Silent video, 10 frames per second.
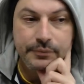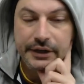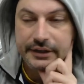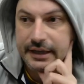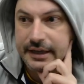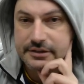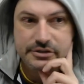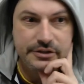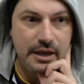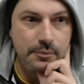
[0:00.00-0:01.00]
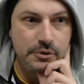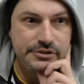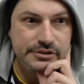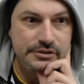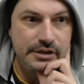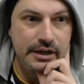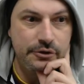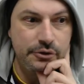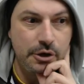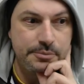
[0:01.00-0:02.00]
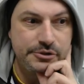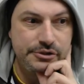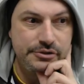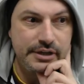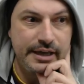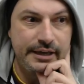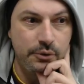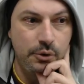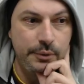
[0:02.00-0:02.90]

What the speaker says: Okay, so that wasn't a good option at all.